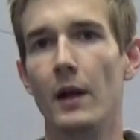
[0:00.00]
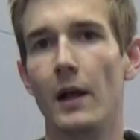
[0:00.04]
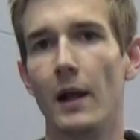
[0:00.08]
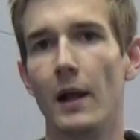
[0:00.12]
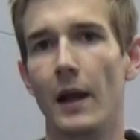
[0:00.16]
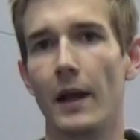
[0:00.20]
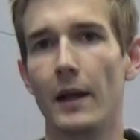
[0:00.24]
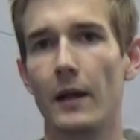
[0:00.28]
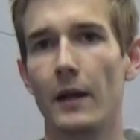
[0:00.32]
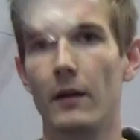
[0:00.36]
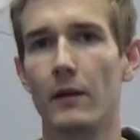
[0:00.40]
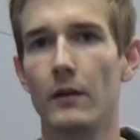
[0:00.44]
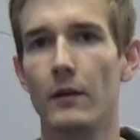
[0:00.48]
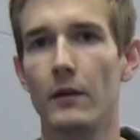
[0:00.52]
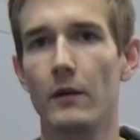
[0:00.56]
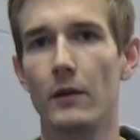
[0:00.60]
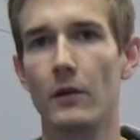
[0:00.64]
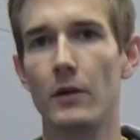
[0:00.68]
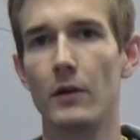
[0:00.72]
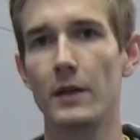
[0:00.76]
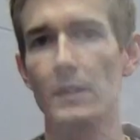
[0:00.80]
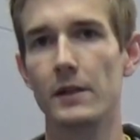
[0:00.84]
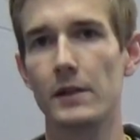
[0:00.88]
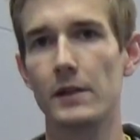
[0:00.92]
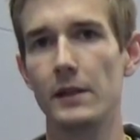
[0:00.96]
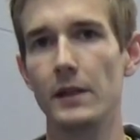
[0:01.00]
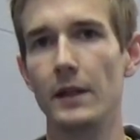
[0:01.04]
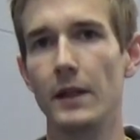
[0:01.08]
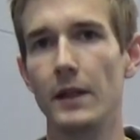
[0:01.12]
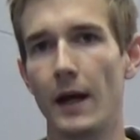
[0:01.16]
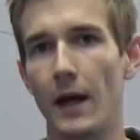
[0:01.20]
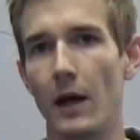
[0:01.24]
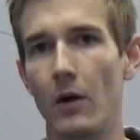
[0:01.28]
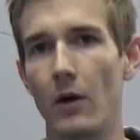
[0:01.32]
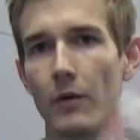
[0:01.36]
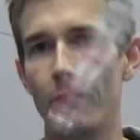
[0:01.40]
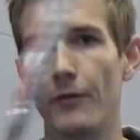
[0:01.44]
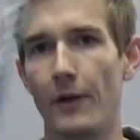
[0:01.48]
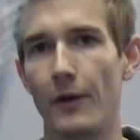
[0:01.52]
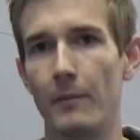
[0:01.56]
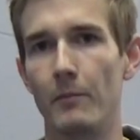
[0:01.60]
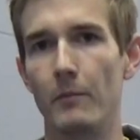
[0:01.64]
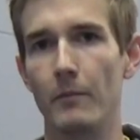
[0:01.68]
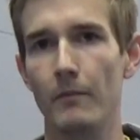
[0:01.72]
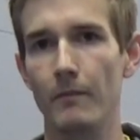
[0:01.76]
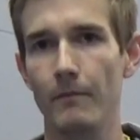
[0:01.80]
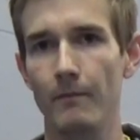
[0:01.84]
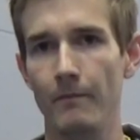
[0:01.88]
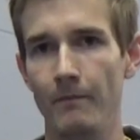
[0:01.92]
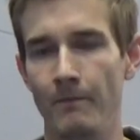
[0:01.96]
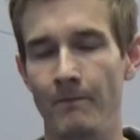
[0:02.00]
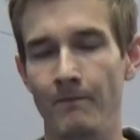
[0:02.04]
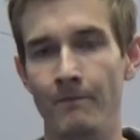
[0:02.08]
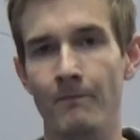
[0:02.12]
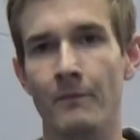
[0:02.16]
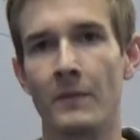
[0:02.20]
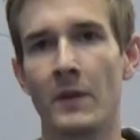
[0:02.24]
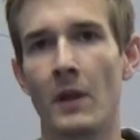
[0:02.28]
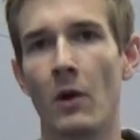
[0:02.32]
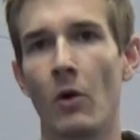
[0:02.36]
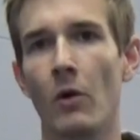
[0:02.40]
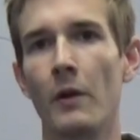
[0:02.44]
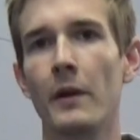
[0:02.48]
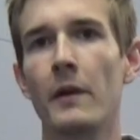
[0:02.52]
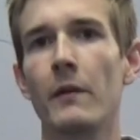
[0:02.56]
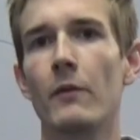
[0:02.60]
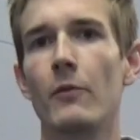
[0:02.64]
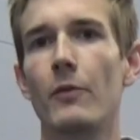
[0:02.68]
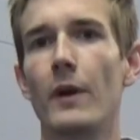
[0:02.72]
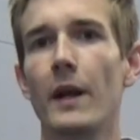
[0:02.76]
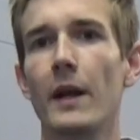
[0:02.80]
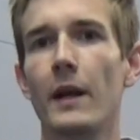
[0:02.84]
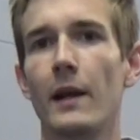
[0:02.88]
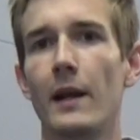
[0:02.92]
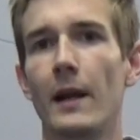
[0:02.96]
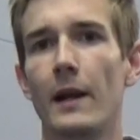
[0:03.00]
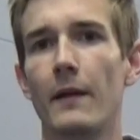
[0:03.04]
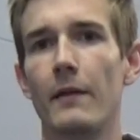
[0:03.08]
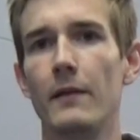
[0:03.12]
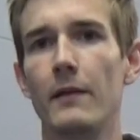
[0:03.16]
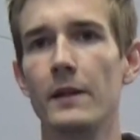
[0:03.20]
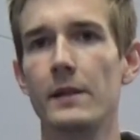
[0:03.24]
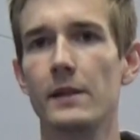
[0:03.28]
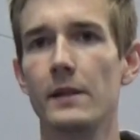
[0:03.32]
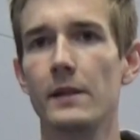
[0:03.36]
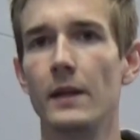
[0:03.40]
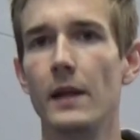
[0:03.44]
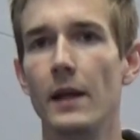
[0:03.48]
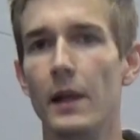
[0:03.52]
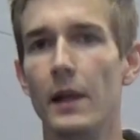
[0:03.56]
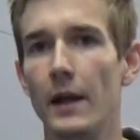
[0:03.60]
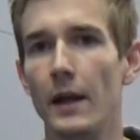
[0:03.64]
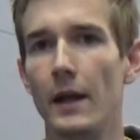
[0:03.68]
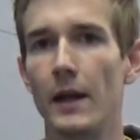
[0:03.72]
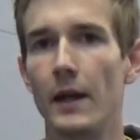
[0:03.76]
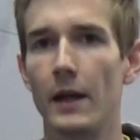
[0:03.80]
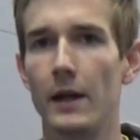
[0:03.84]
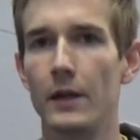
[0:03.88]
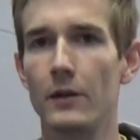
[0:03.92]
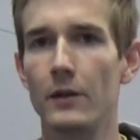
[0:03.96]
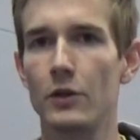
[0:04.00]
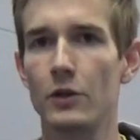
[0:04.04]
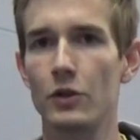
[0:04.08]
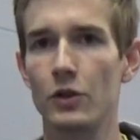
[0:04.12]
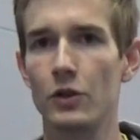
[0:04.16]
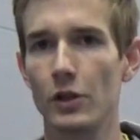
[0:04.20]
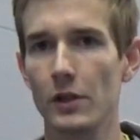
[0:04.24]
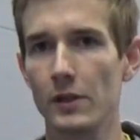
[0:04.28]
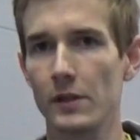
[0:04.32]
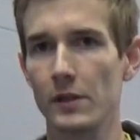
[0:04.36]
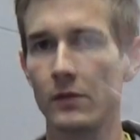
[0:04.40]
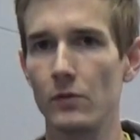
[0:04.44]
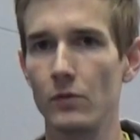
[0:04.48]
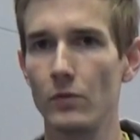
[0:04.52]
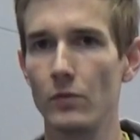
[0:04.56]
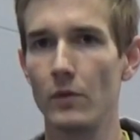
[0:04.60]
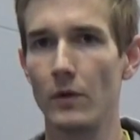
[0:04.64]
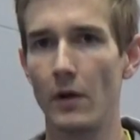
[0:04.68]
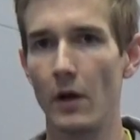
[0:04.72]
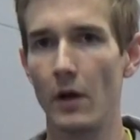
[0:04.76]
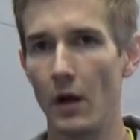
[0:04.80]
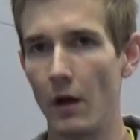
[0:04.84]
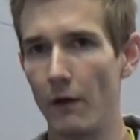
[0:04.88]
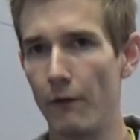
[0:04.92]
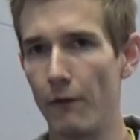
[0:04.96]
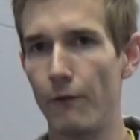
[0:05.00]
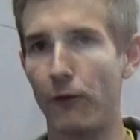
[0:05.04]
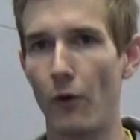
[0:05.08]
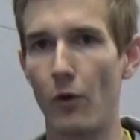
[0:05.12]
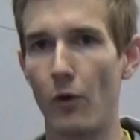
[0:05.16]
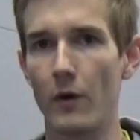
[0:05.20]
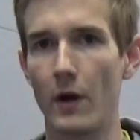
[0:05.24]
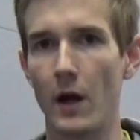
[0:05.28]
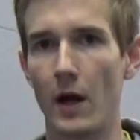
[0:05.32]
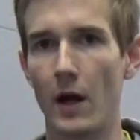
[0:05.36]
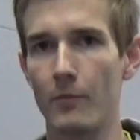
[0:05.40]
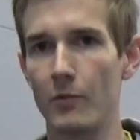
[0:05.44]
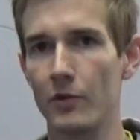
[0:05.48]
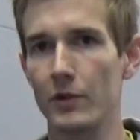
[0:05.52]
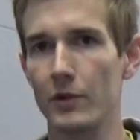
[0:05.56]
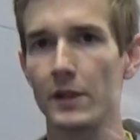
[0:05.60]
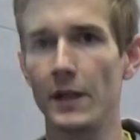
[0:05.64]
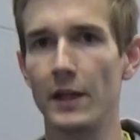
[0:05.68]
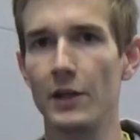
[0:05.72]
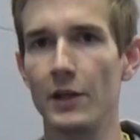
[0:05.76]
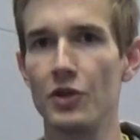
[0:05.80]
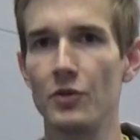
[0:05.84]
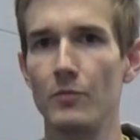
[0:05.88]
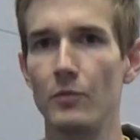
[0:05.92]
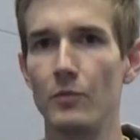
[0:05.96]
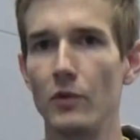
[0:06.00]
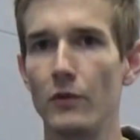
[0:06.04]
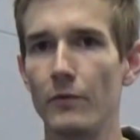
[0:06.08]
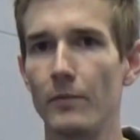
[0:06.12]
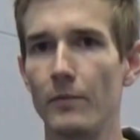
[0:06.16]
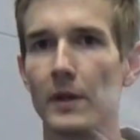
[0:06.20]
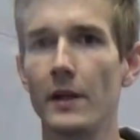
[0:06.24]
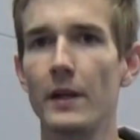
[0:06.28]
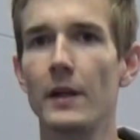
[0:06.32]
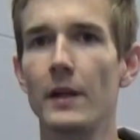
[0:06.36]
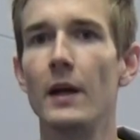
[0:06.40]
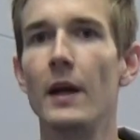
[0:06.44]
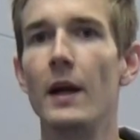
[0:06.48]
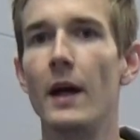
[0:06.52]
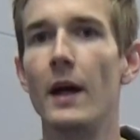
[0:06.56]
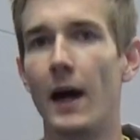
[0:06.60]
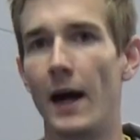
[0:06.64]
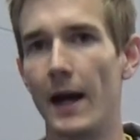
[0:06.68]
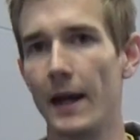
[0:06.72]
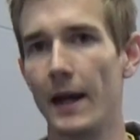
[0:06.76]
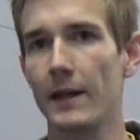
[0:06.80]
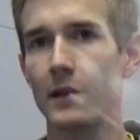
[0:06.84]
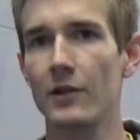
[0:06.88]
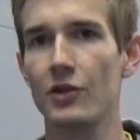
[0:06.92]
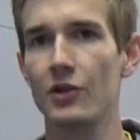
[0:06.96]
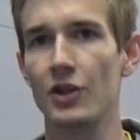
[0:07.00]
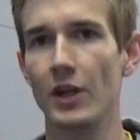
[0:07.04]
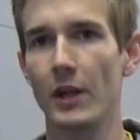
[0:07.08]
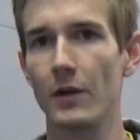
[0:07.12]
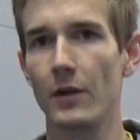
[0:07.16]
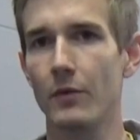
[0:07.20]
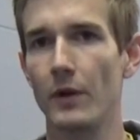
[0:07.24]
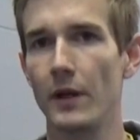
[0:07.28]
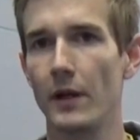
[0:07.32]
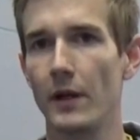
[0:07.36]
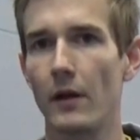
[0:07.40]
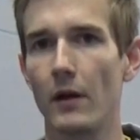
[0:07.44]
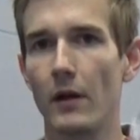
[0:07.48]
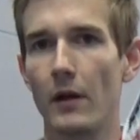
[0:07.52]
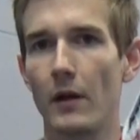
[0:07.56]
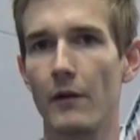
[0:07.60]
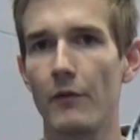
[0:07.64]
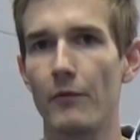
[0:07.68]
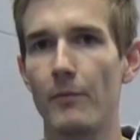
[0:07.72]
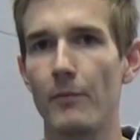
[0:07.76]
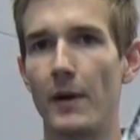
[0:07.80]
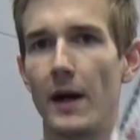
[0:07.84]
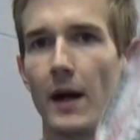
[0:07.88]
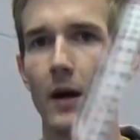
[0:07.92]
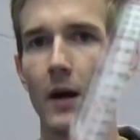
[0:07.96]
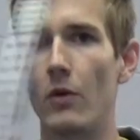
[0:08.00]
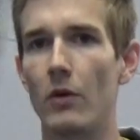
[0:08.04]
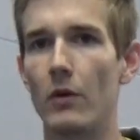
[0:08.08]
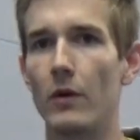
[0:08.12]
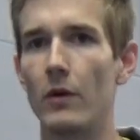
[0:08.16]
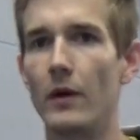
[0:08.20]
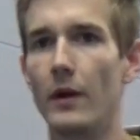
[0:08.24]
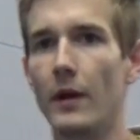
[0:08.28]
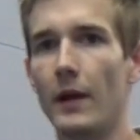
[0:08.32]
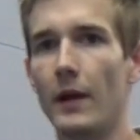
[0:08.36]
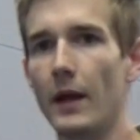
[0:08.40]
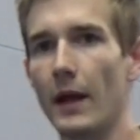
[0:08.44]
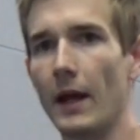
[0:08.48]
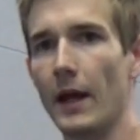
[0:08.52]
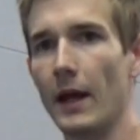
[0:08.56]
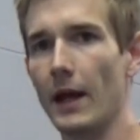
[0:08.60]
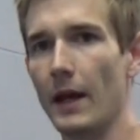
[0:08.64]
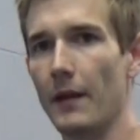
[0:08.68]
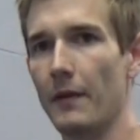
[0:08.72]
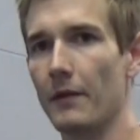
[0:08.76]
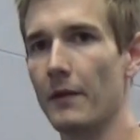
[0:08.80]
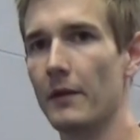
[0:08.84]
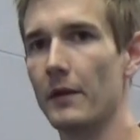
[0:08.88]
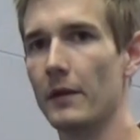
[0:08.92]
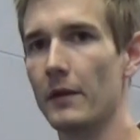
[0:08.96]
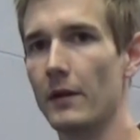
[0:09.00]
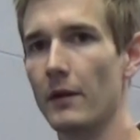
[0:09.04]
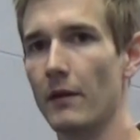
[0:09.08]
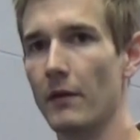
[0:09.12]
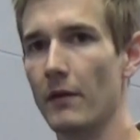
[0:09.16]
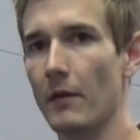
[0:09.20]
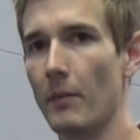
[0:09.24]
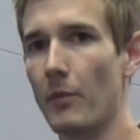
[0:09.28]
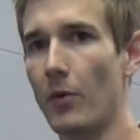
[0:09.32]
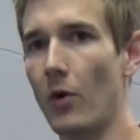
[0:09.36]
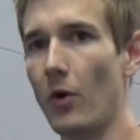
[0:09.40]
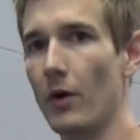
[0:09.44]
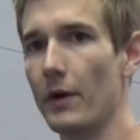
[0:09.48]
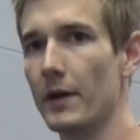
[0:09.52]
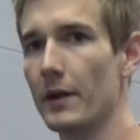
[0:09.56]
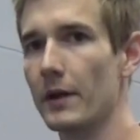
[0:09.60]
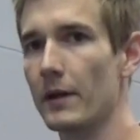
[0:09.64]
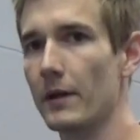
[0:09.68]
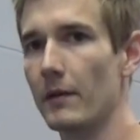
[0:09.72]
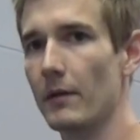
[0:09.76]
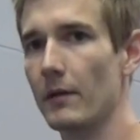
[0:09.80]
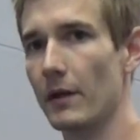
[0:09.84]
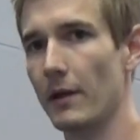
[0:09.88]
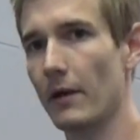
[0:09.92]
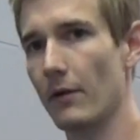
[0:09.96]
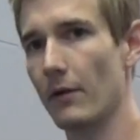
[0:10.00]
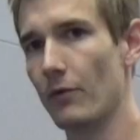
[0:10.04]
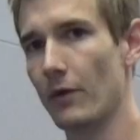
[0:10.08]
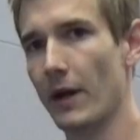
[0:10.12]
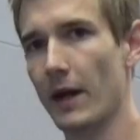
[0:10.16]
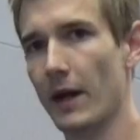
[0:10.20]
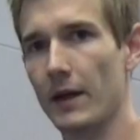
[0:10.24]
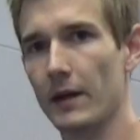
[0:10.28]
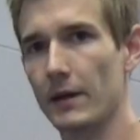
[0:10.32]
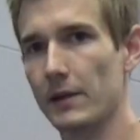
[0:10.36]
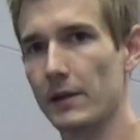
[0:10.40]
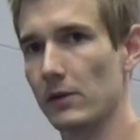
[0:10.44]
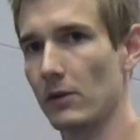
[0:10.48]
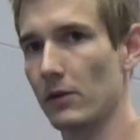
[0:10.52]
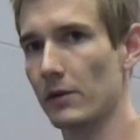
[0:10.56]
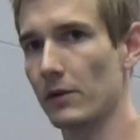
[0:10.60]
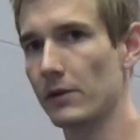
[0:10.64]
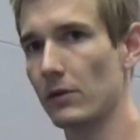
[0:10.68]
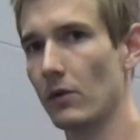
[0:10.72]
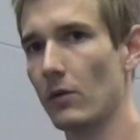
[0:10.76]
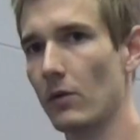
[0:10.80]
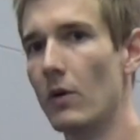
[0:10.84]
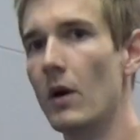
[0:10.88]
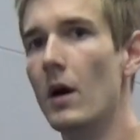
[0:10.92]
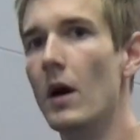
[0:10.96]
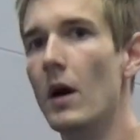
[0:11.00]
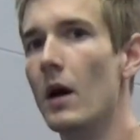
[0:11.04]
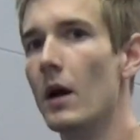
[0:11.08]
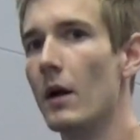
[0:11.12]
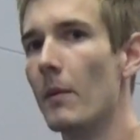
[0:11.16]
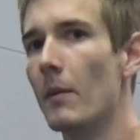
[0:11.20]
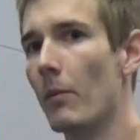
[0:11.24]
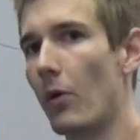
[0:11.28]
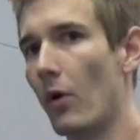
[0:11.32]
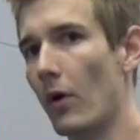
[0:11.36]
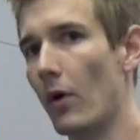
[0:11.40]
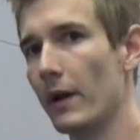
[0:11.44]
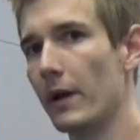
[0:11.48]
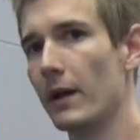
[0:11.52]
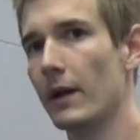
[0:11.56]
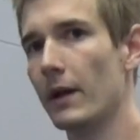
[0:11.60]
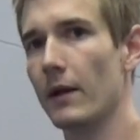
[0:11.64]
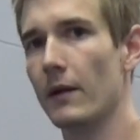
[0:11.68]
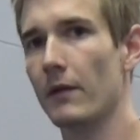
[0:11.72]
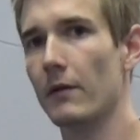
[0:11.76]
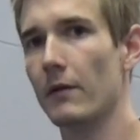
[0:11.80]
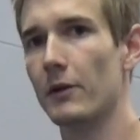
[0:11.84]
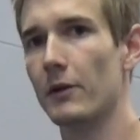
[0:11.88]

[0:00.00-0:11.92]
Like you can see now if I'm holding the racket like this and just do a forearm rotation movement, I can generate a lot of power, and the racket is also pointing in the